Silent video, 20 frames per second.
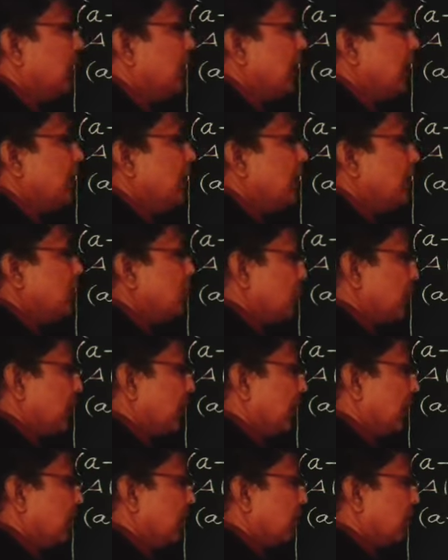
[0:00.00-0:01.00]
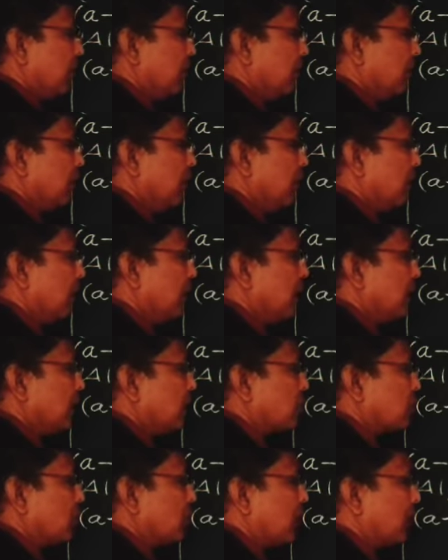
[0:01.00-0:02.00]
A into
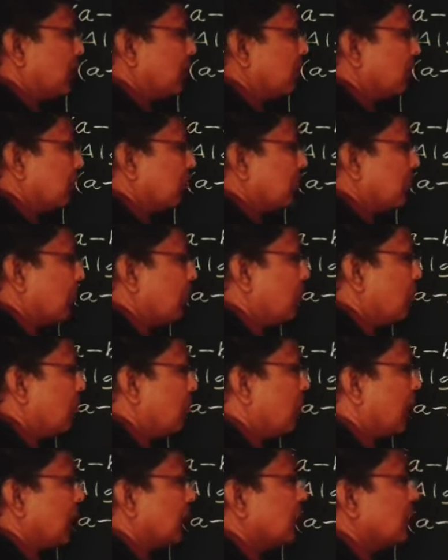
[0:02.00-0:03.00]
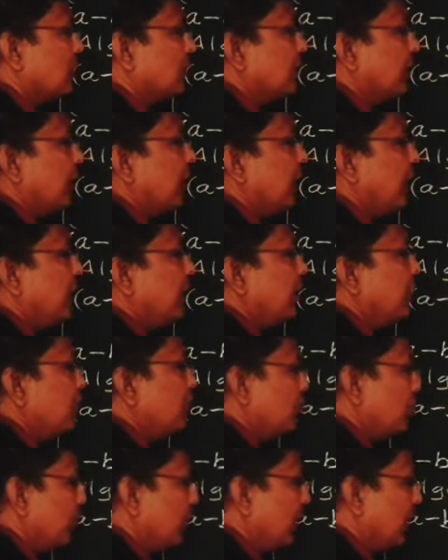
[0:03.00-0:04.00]
a square minus a
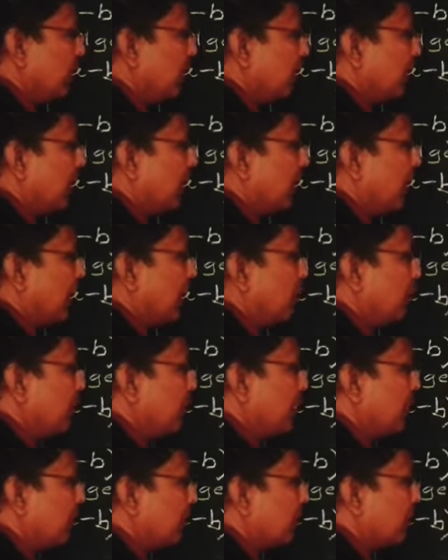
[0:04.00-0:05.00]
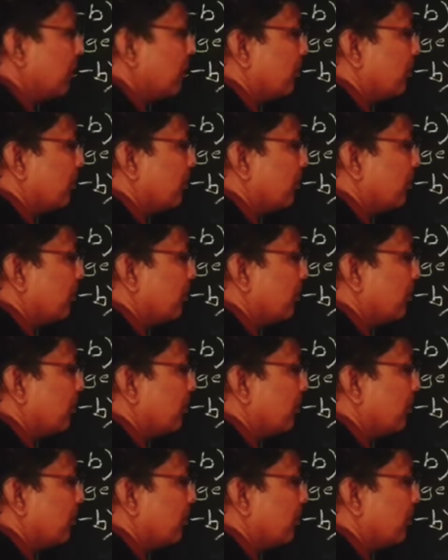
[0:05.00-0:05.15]
into b, ab